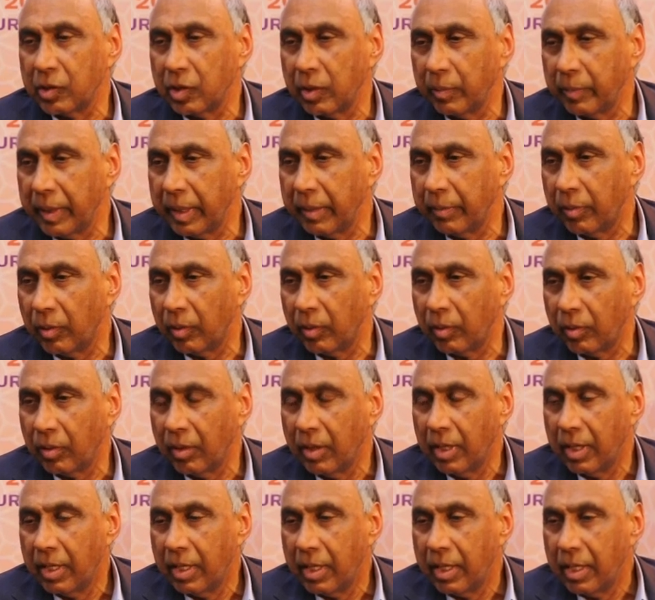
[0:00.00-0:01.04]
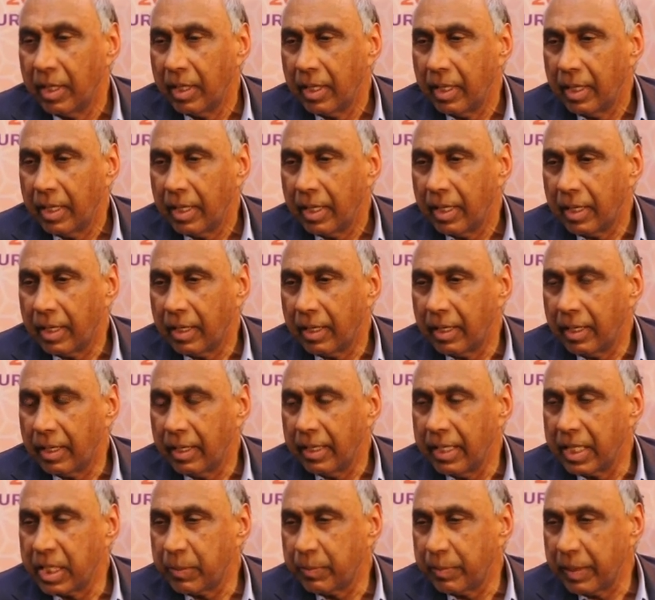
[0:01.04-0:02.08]
to the people,
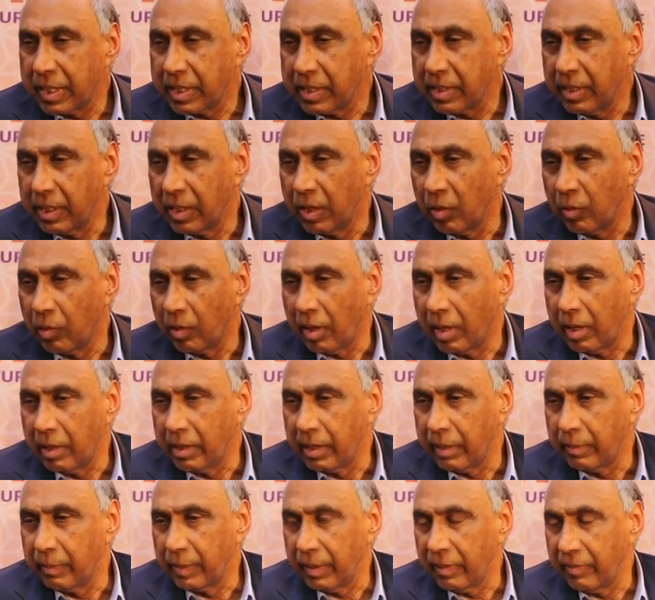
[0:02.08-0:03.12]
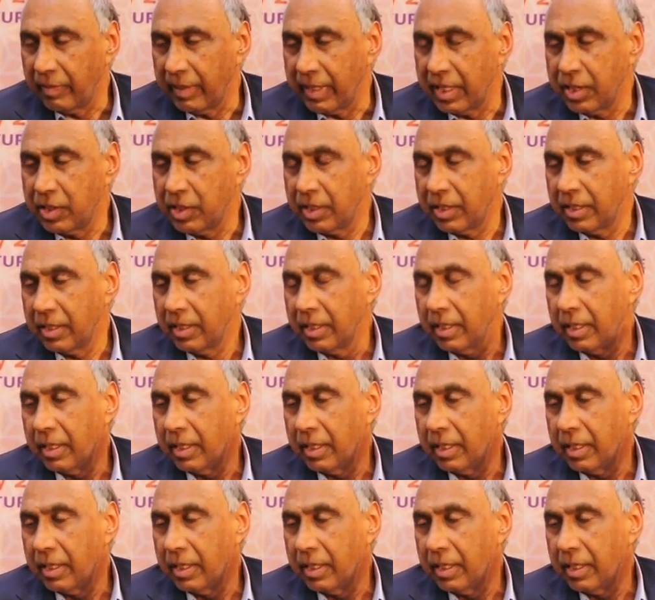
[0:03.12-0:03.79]
especially who are underprivileged